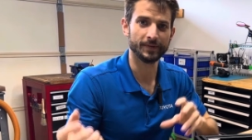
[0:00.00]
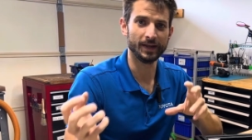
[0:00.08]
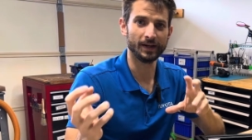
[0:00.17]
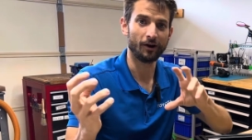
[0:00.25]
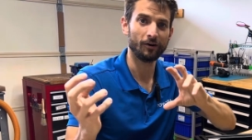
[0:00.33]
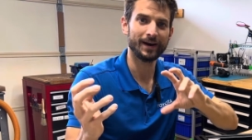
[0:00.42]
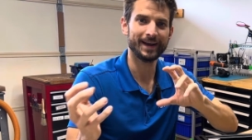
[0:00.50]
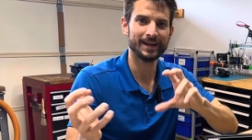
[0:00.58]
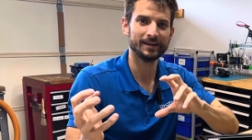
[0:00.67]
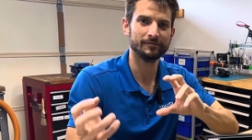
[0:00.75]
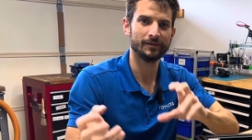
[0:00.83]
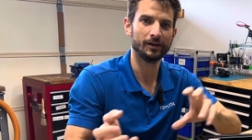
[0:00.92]
then our
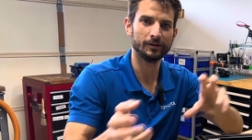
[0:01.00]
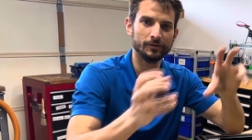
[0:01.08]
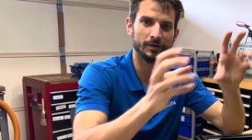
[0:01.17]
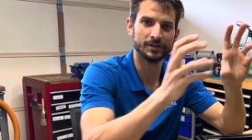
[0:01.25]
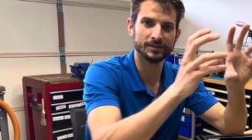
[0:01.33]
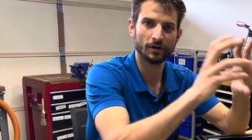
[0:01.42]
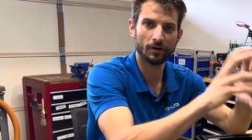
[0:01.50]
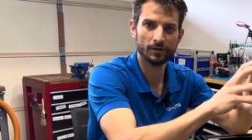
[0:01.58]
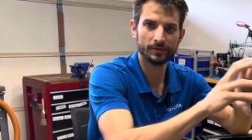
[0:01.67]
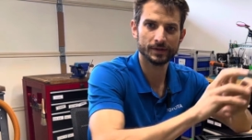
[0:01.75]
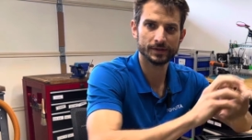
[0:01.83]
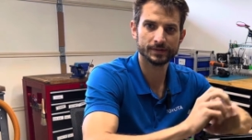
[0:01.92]
added value is
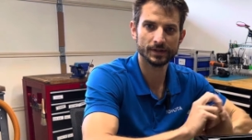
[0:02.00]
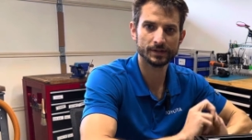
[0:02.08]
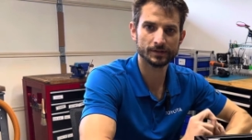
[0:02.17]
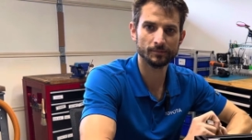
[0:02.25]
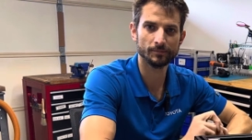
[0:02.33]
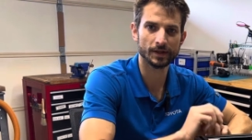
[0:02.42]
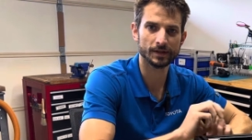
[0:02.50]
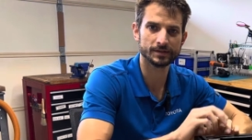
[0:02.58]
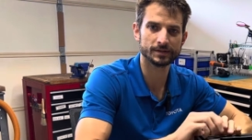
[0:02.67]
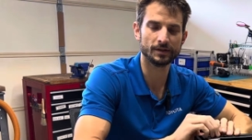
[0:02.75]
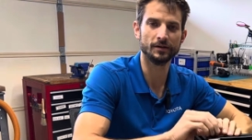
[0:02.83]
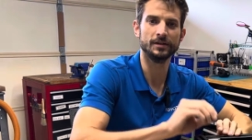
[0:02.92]
on the system
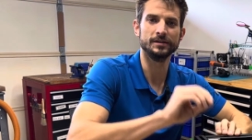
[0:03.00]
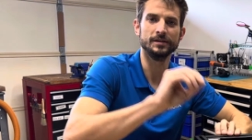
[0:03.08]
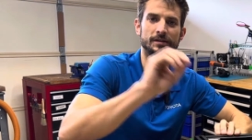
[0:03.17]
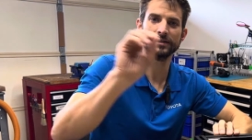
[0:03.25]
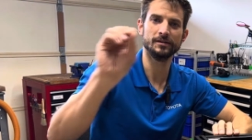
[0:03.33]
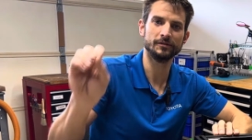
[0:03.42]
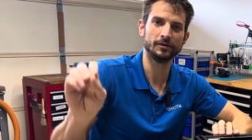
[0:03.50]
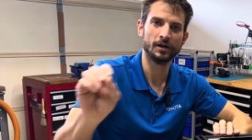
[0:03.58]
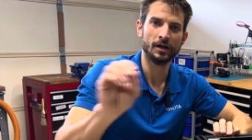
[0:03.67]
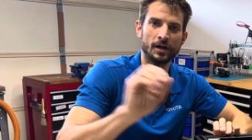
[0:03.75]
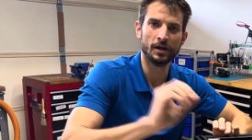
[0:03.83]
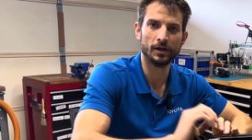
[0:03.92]
that's going to
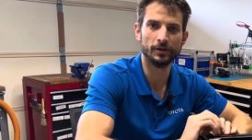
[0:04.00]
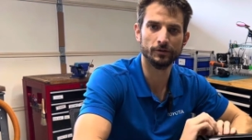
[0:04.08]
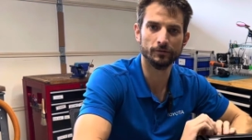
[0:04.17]
deliver a